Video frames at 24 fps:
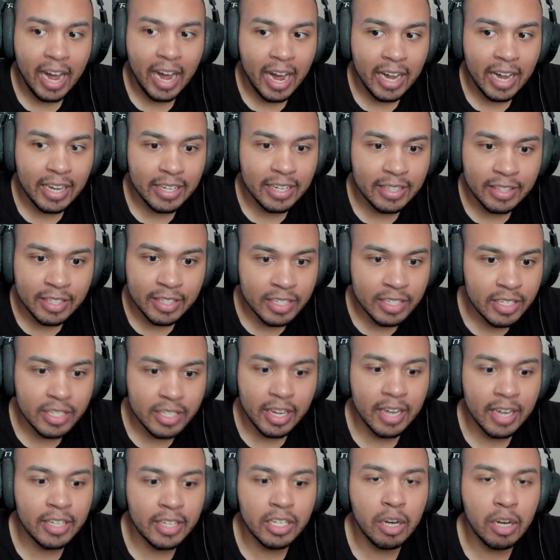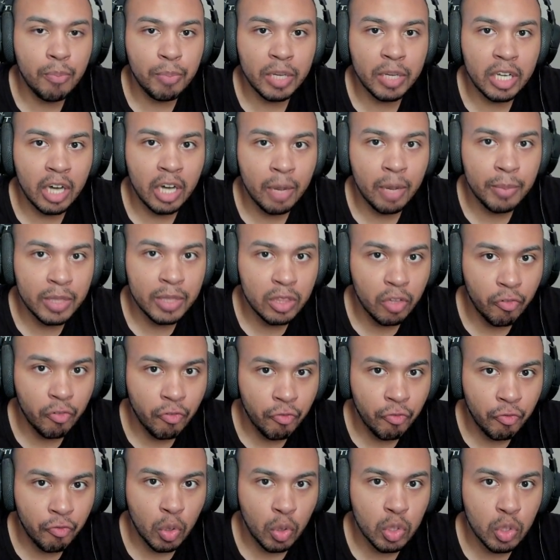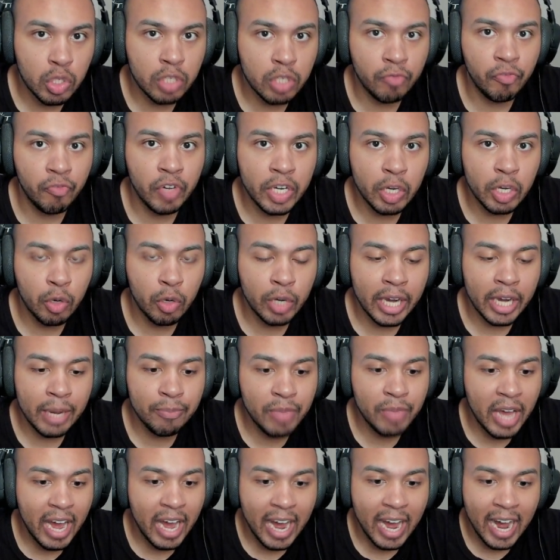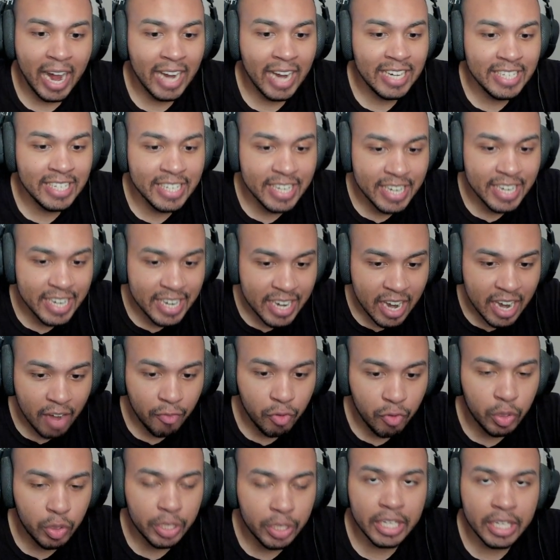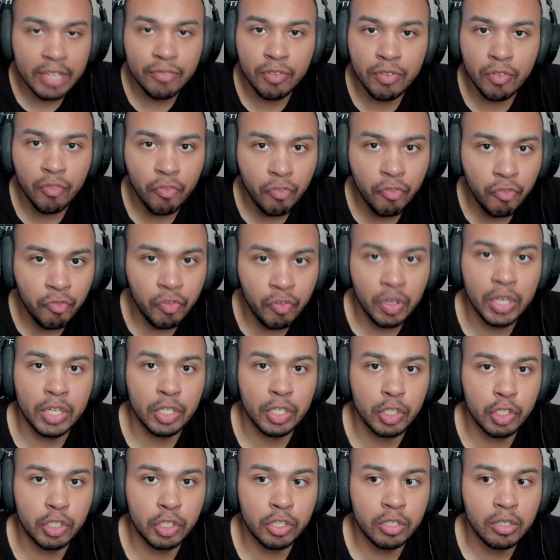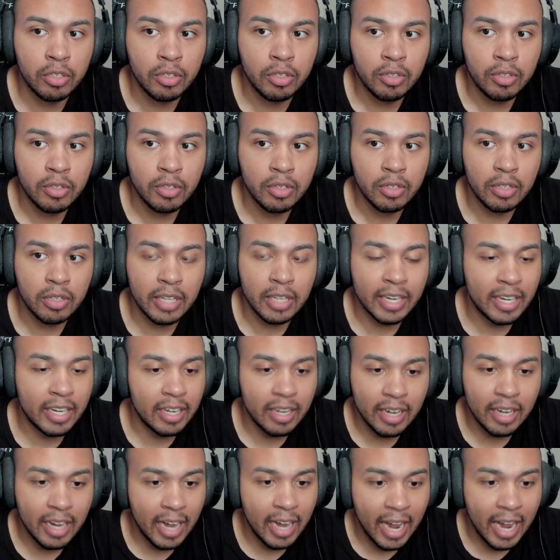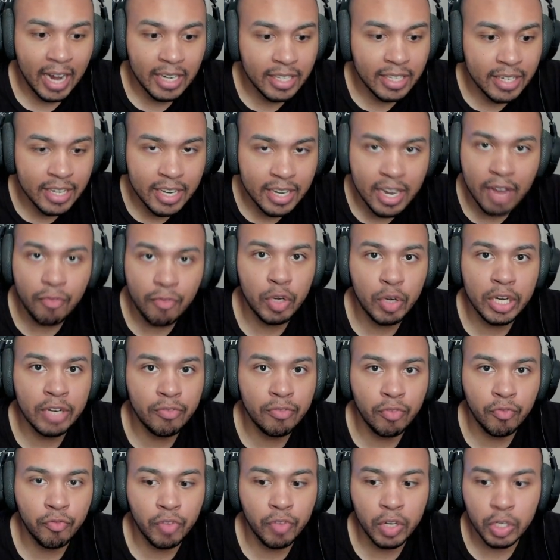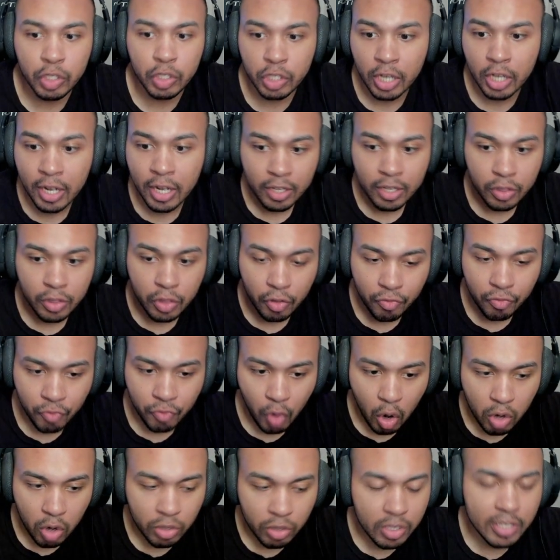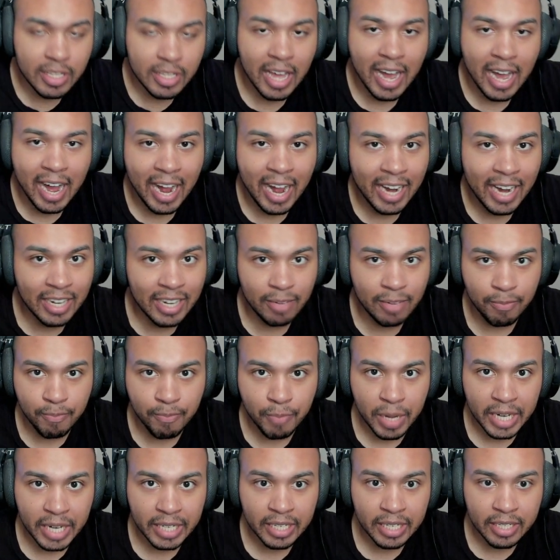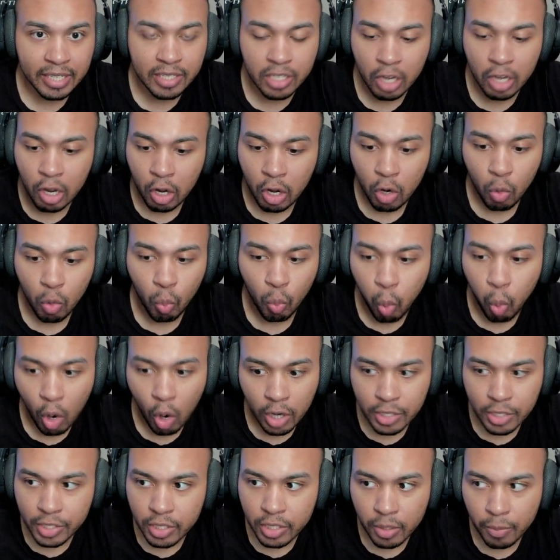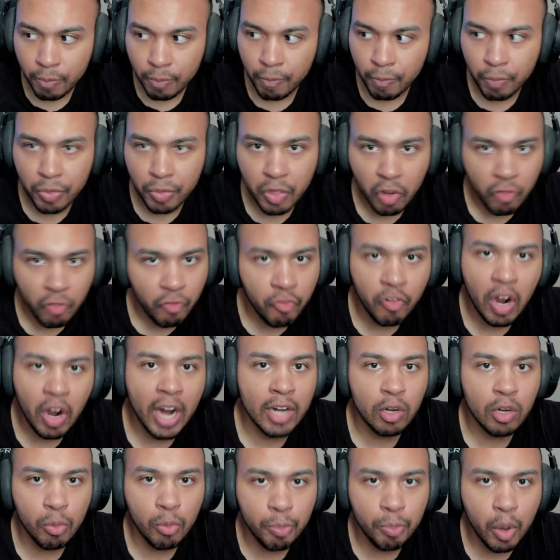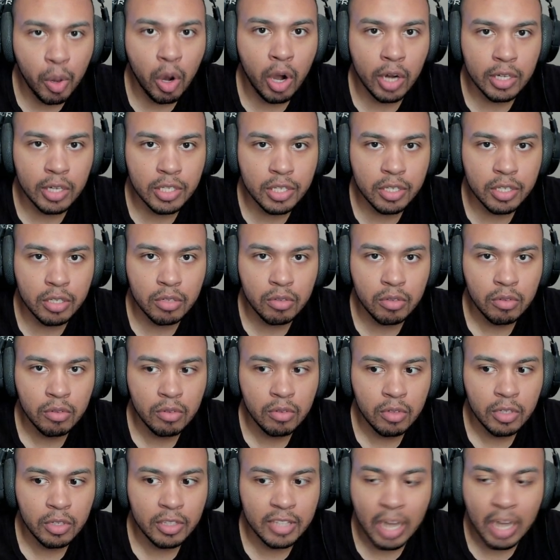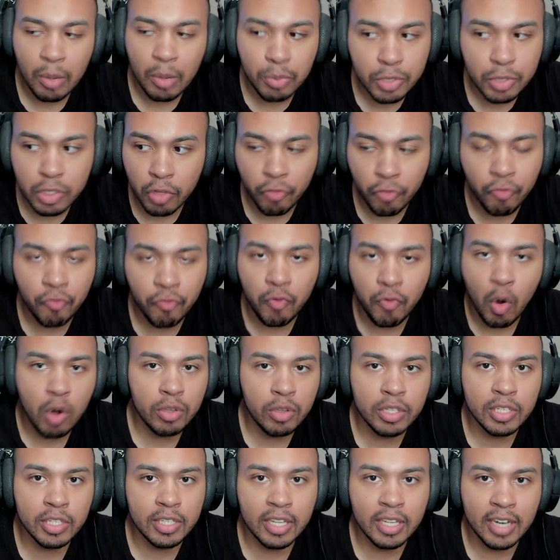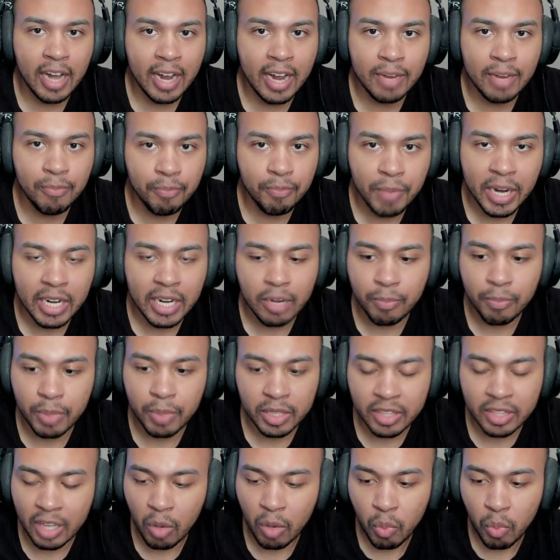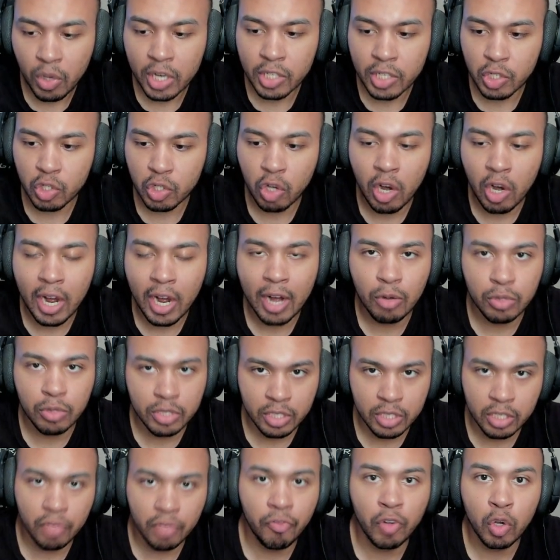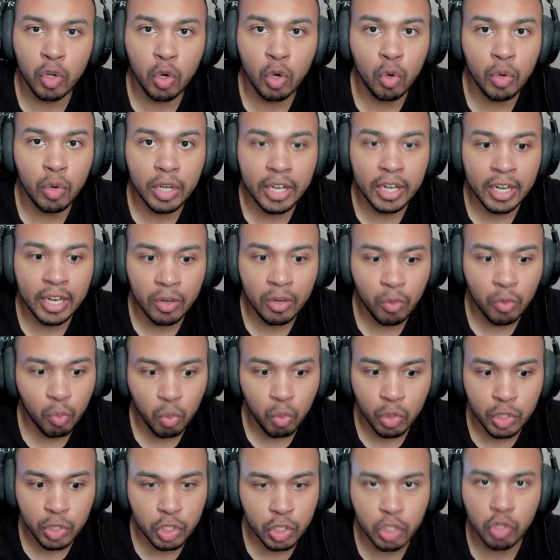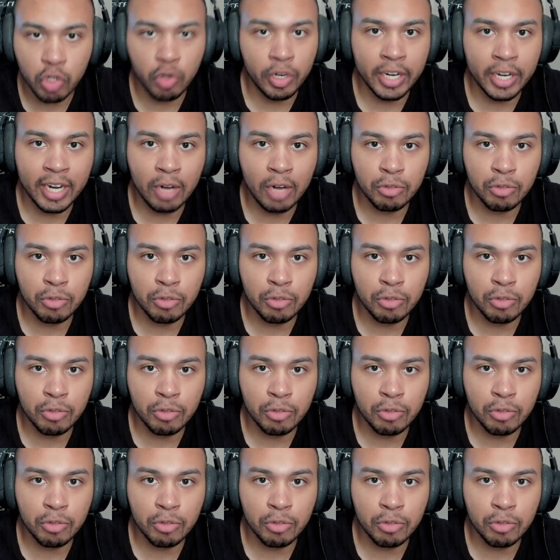this ended up becoming the first video game that I never even finished. Like, I never even finished. The farthest that I had made it was the final boss. That was the farthest that I made it. But then when I saw how difficult it was turning out to